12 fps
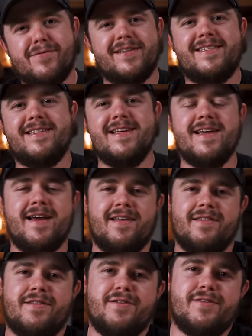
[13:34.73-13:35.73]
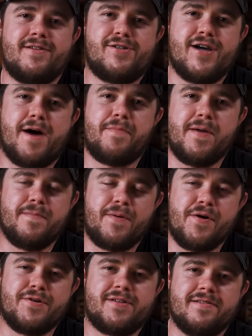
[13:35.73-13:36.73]
I want to see the the shop in
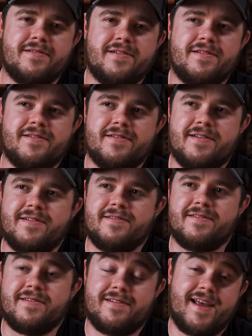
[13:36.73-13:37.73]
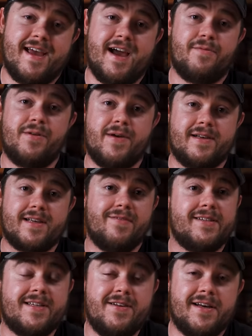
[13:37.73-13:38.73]
person and and hang out with you guys. I
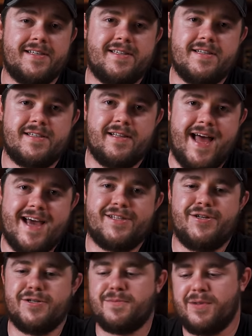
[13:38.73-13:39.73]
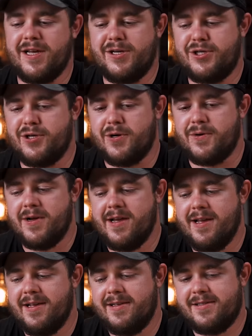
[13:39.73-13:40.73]
haven't seen you guys since last year's Blade show,
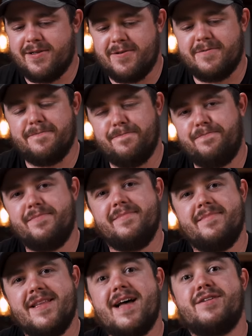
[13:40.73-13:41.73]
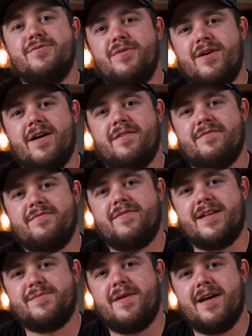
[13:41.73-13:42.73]
so not soon enough.
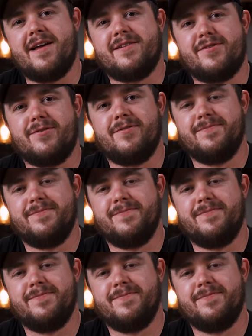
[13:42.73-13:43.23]
That's my answer.